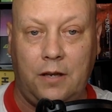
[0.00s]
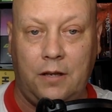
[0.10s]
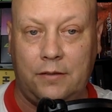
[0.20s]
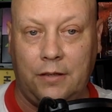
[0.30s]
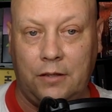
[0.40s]

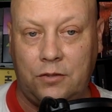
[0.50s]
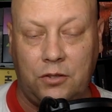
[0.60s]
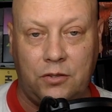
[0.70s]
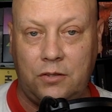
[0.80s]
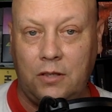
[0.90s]
Honestly, it's
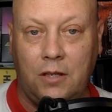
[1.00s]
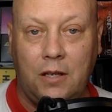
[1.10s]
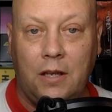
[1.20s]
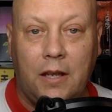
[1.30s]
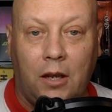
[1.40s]
just
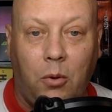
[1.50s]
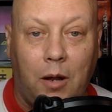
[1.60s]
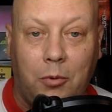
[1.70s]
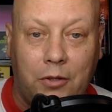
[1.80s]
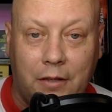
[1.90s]

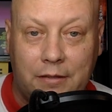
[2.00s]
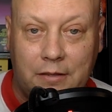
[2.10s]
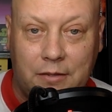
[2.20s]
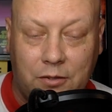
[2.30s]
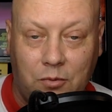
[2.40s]
incredible to
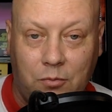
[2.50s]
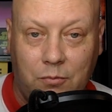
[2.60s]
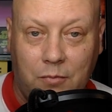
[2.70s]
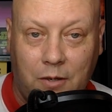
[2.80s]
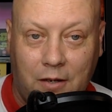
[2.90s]
listen to
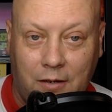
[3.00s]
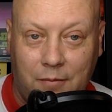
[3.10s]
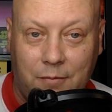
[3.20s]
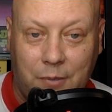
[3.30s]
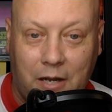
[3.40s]

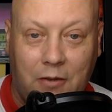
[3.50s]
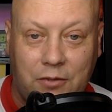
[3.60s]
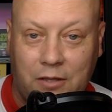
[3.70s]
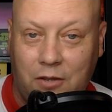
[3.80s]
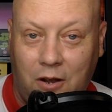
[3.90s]

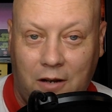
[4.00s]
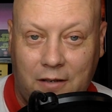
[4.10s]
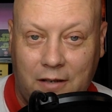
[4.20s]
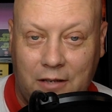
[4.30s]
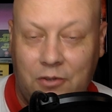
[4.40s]
Bukowski
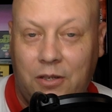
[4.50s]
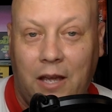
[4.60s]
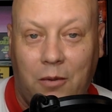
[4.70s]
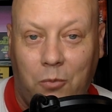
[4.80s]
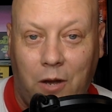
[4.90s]
talk, and you
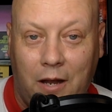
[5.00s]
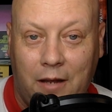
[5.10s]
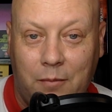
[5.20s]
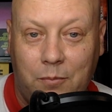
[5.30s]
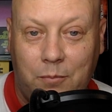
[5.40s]
get why